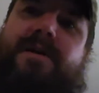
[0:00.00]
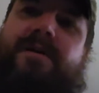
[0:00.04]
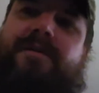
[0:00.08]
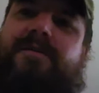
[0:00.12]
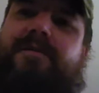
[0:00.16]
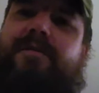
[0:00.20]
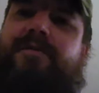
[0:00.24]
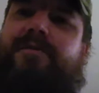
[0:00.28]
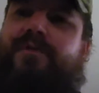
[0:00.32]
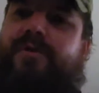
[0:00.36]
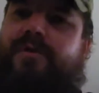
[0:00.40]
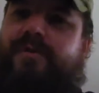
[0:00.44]

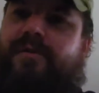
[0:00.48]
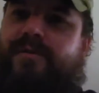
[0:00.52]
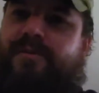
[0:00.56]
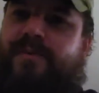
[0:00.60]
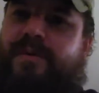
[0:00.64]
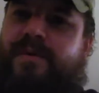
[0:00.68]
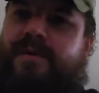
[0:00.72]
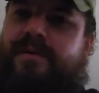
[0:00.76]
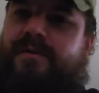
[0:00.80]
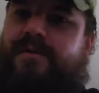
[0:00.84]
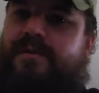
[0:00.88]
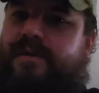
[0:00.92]
of Jehovah's
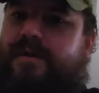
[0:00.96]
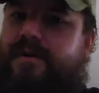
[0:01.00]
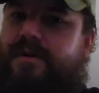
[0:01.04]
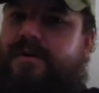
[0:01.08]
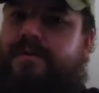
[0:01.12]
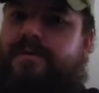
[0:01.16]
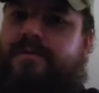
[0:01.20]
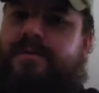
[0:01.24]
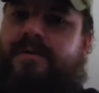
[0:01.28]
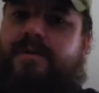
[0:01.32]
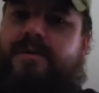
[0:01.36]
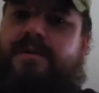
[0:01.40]
Witness
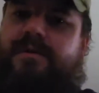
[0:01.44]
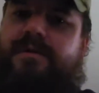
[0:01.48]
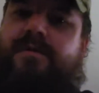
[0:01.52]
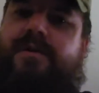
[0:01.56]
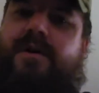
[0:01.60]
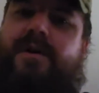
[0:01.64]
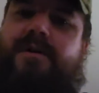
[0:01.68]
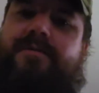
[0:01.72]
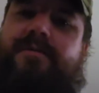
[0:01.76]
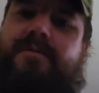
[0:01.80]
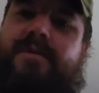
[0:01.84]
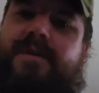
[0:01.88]
cult
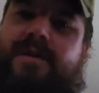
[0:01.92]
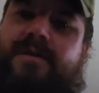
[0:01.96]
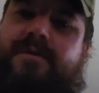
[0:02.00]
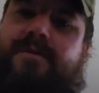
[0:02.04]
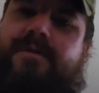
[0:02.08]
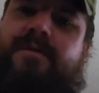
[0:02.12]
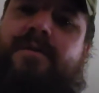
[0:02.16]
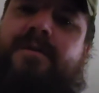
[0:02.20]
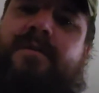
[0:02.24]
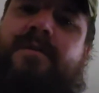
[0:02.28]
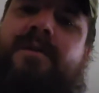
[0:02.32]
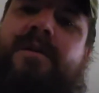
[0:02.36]

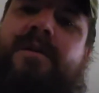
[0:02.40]
indoctrination